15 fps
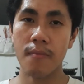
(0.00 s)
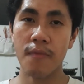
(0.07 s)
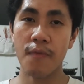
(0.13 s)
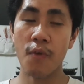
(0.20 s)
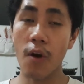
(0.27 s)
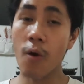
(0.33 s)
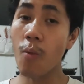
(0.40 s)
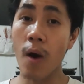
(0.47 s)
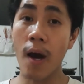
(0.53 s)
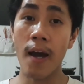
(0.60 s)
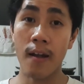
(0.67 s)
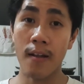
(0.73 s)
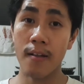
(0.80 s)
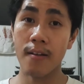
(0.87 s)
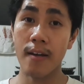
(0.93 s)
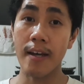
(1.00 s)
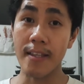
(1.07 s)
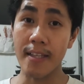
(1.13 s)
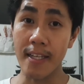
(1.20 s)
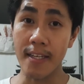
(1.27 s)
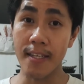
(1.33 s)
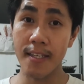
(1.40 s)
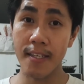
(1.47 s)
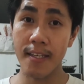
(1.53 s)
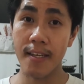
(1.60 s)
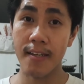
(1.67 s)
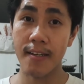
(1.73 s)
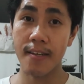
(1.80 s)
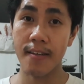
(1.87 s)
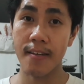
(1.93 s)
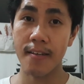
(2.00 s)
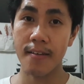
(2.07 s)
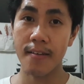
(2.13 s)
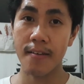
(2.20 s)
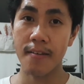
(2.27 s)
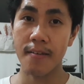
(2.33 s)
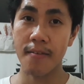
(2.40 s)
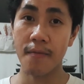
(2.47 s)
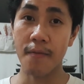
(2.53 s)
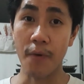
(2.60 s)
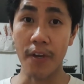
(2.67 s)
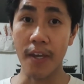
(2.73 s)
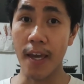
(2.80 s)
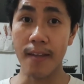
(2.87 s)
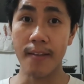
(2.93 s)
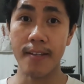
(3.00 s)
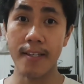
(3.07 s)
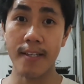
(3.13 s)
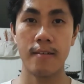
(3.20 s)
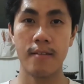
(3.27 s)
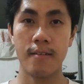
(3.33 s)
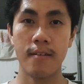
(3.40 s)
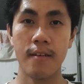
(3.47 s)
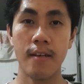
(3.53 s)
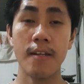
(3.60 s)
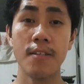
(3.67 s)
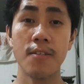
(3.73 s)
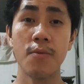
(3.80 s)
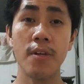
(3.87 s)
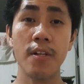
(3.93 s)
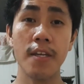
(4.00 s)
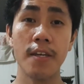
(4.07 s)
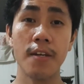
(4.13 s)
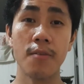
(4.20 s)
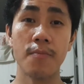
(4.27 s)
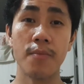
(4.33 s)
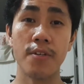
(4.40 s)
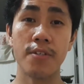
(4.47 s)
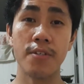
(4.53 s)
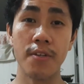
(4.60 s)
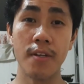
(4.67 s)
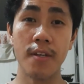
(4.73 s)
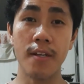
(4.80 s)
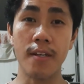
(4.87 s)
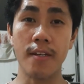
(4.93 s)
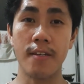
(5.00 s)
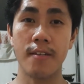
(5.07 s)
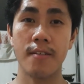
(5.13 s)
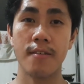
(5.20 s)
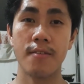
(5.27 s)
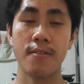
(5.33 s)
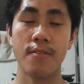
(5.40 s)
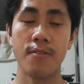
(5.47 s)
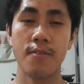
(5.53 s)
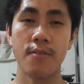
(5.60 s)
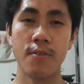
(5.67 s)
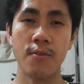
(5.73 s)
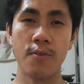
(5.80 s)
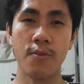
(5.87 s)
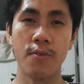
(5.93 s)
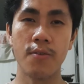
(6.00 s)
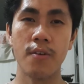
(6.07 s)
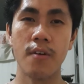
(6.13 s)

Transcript: for a while at least, forget. It is really an opportunity to